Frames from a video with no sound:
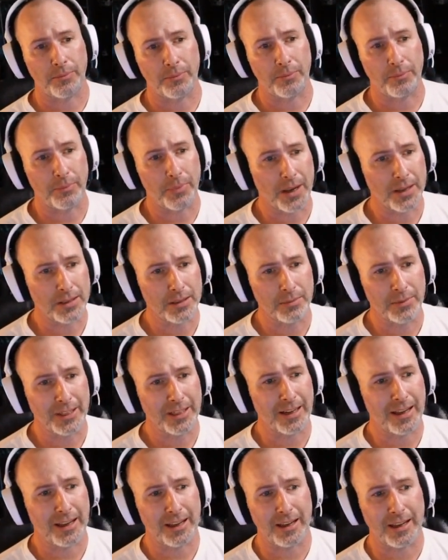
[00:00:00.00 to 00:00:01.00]
Possibly
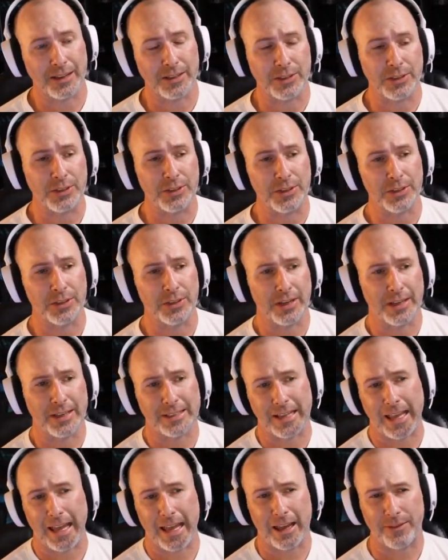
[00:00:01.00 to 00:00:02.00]
not as good as
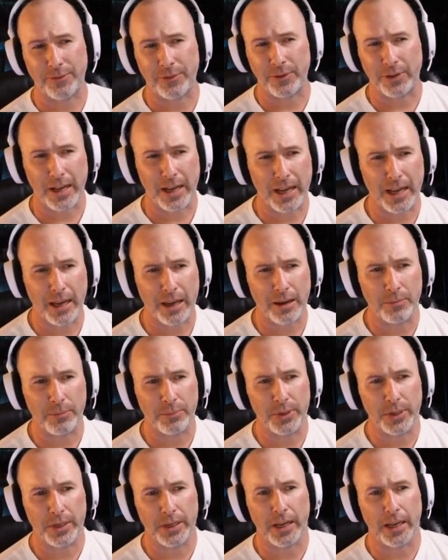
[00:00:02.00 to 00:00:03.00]
Eye for an Eye,
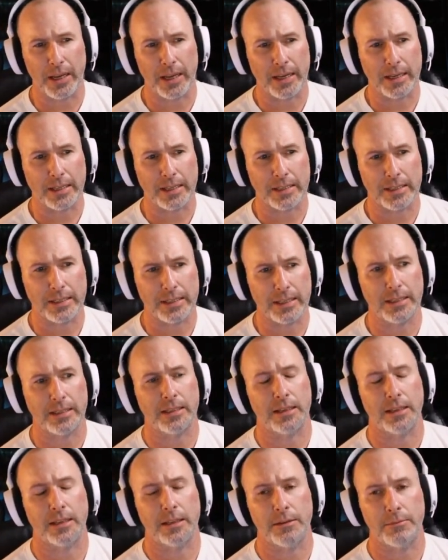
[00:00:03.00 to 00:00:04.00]
but a
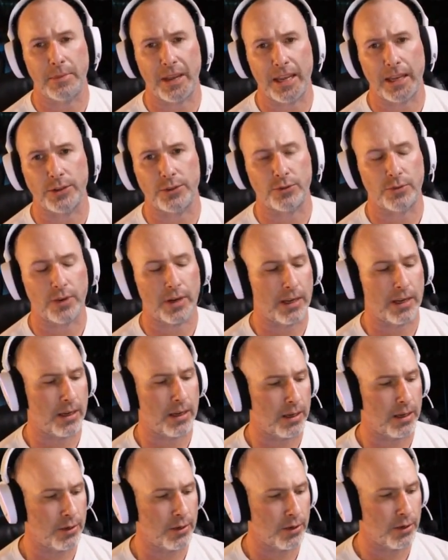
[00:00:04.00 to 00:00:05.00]
consistent command trait.
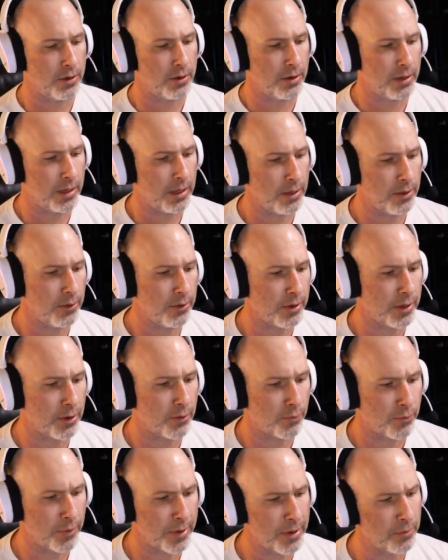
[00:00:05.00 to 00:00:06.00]
You can
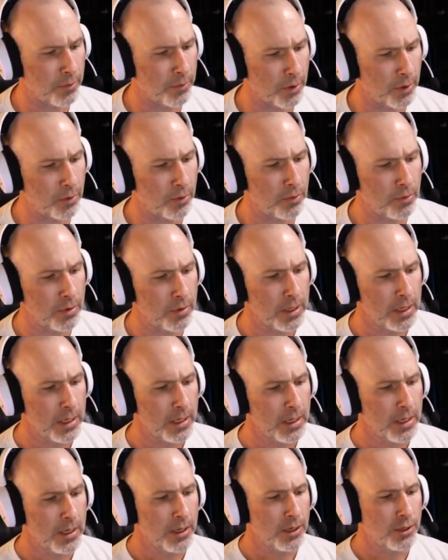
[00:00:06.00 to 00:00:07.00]
re-roll
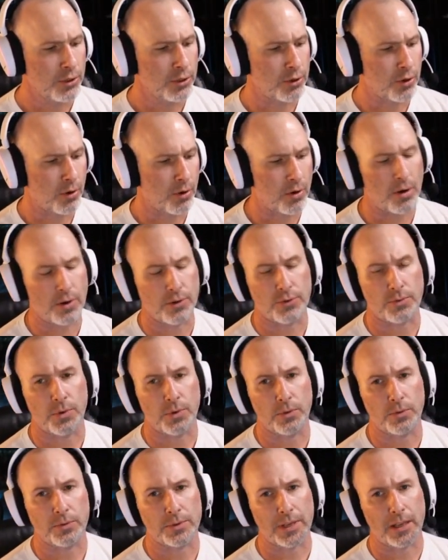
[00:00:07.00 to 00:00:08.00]
charge
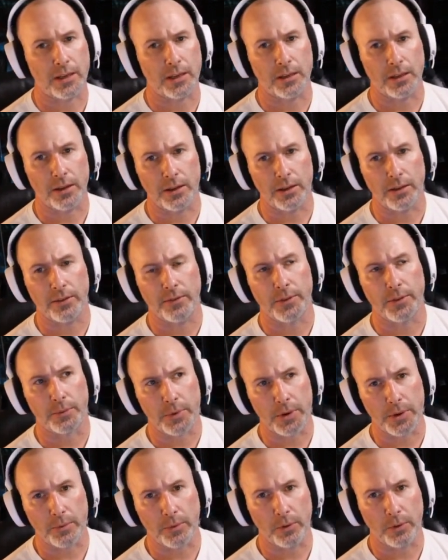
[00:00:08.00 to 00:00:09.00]
rolls. I love the
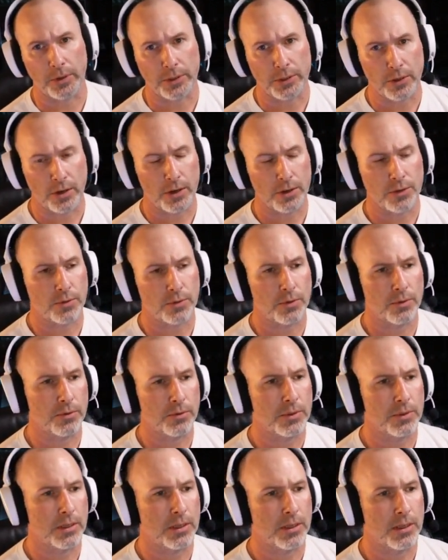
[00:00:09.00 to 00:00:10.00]
re-rolling charge
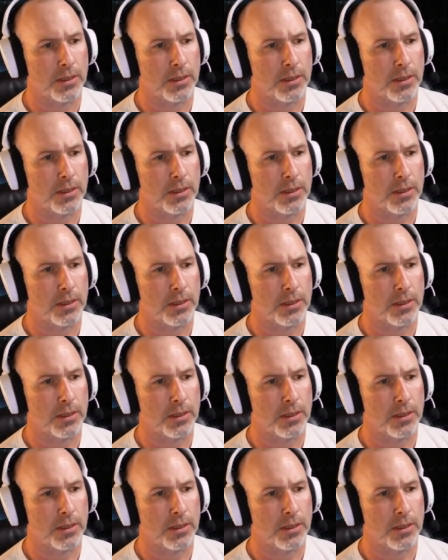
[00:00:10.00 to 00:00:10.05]
rolls.